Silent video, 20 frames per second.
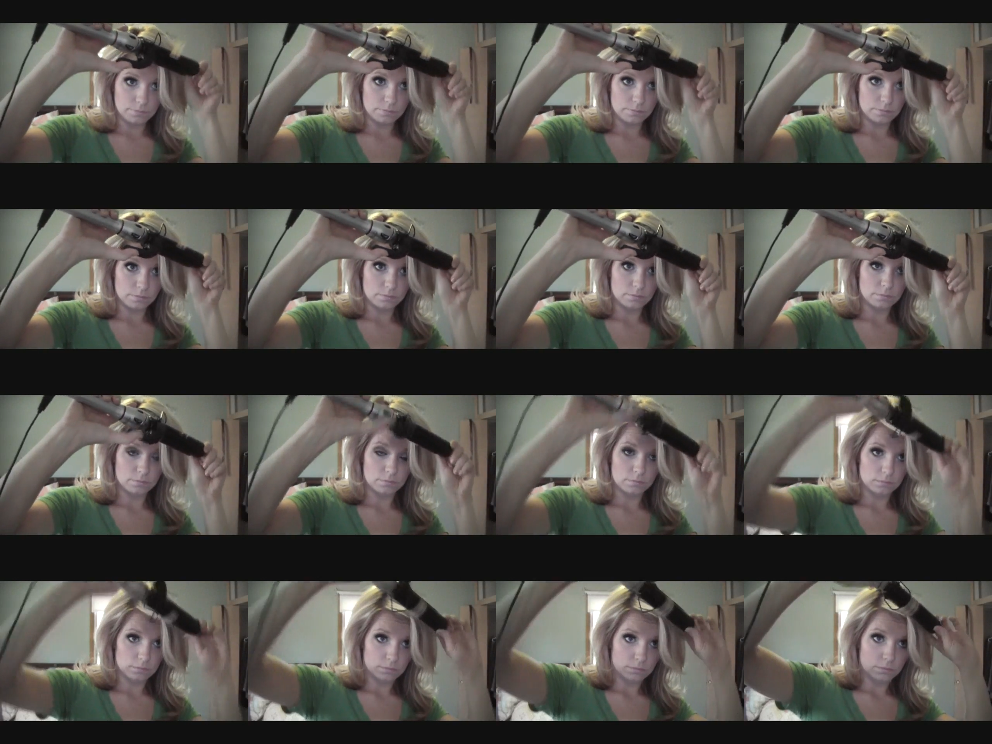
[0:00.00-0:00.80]

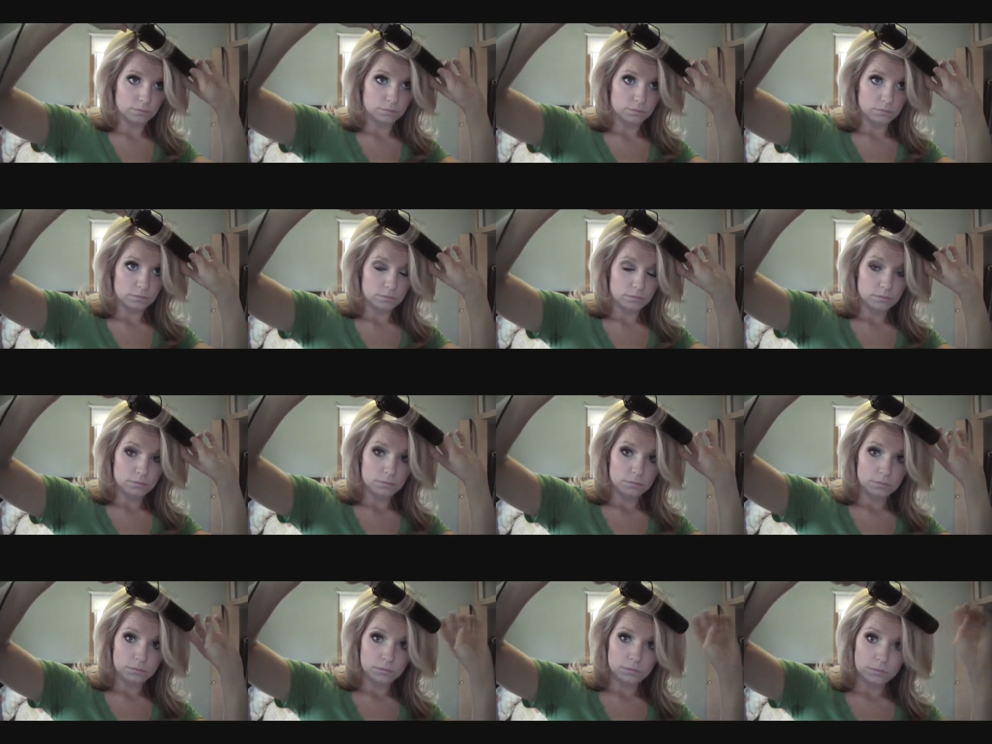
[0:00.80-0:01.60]

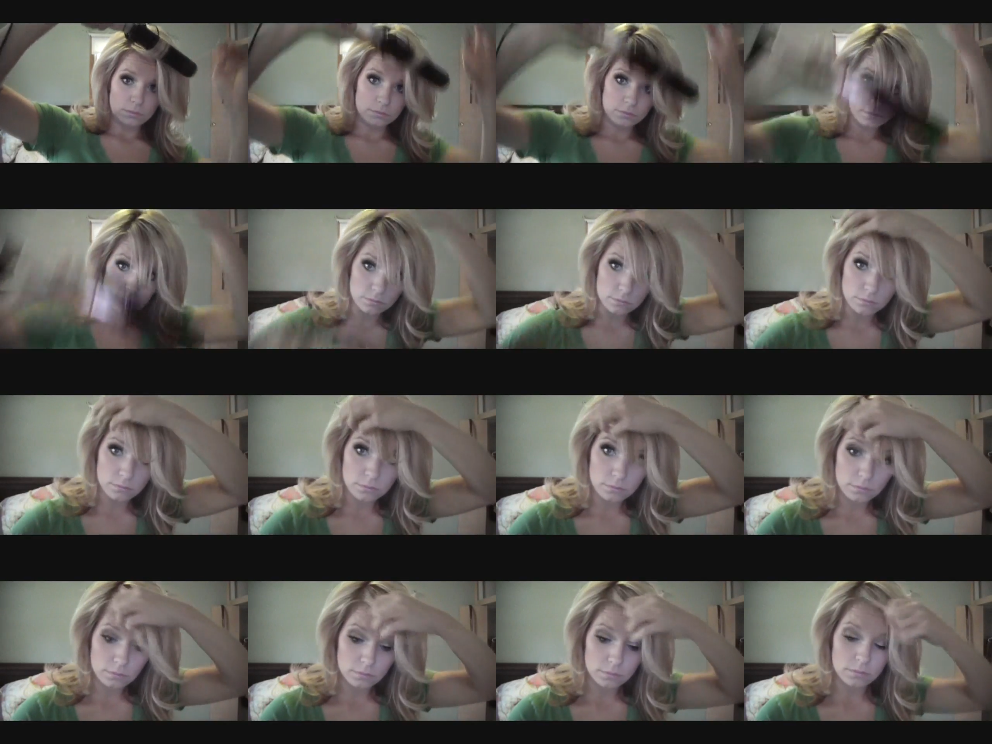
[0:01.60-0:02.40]

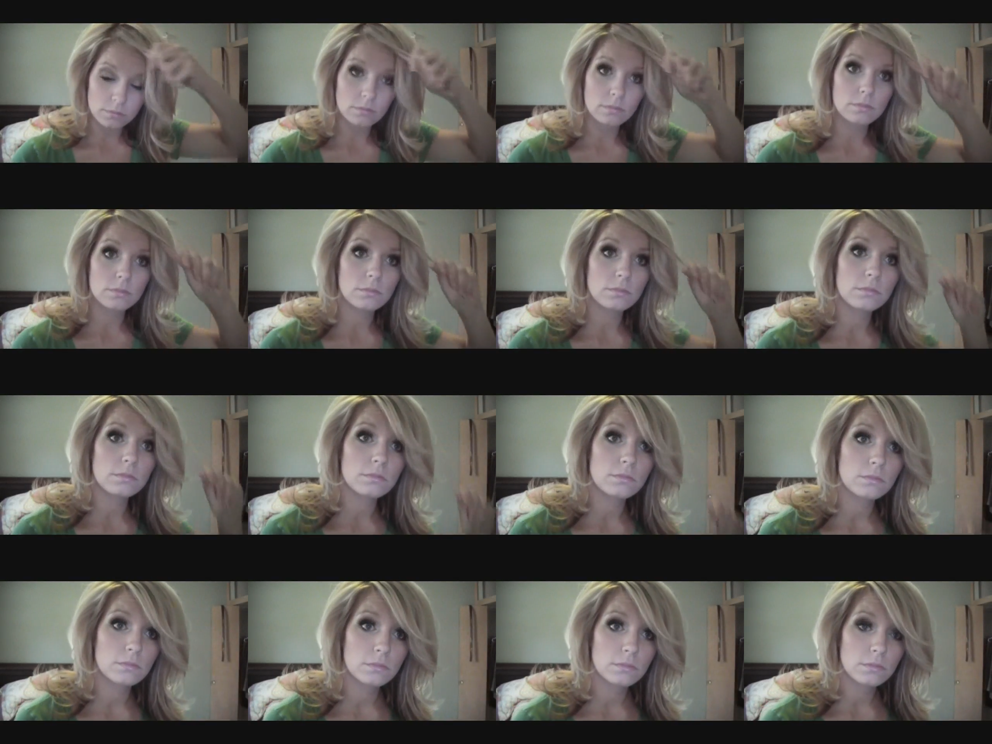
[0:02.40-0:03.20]

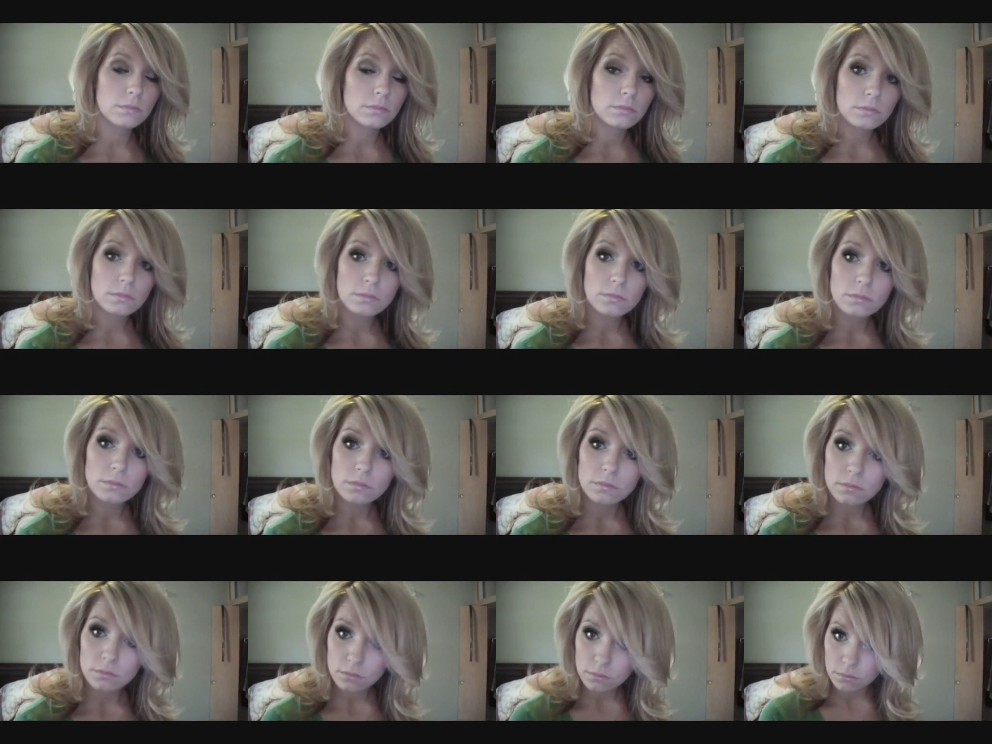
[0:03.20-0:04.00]

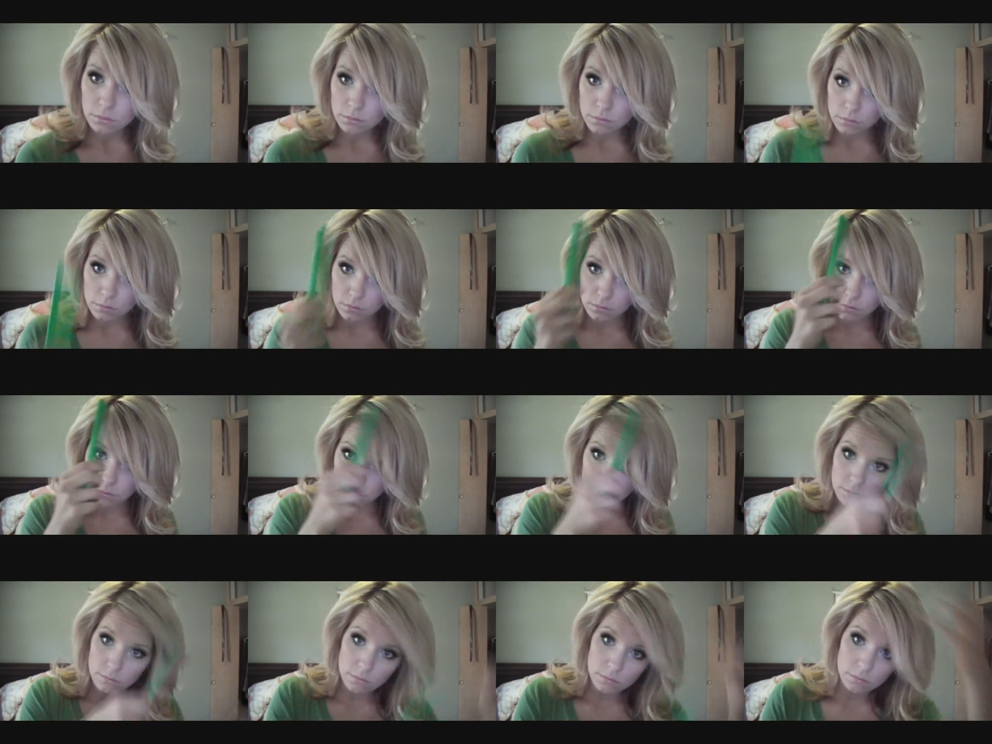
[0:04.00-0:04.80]

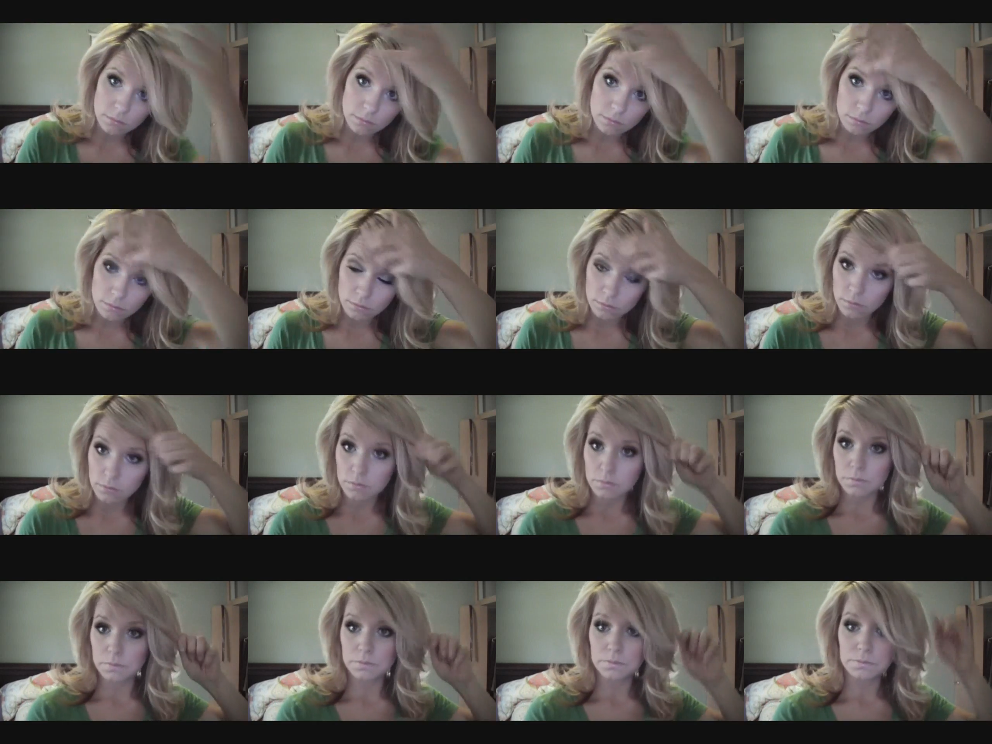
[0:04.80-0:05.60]

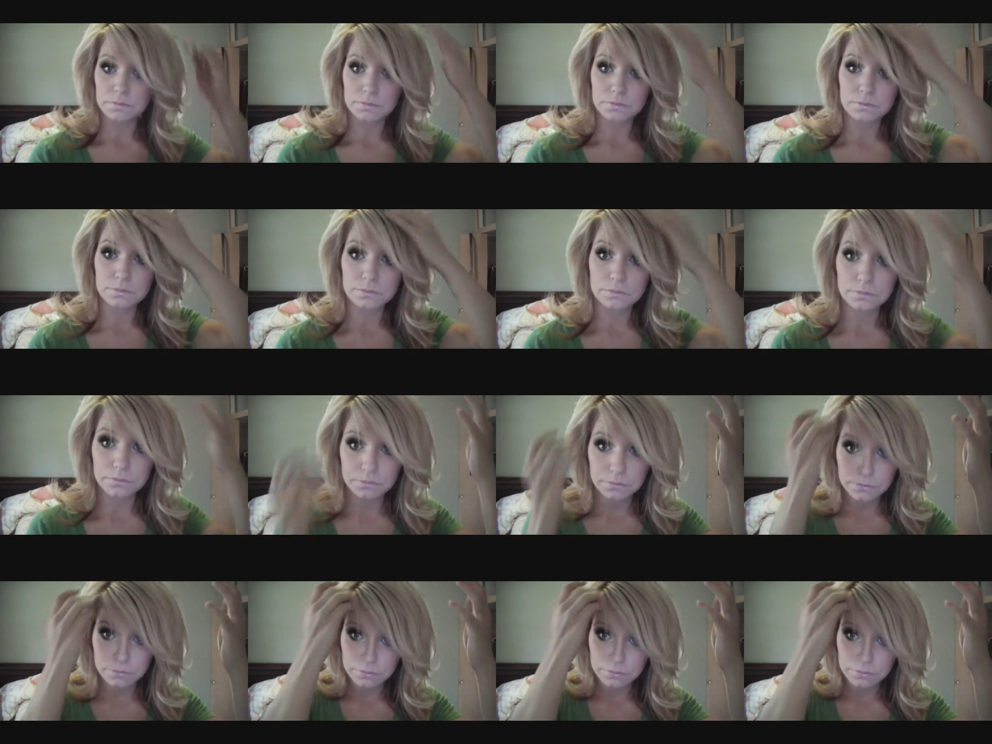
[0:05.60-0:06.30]
(no one is talking)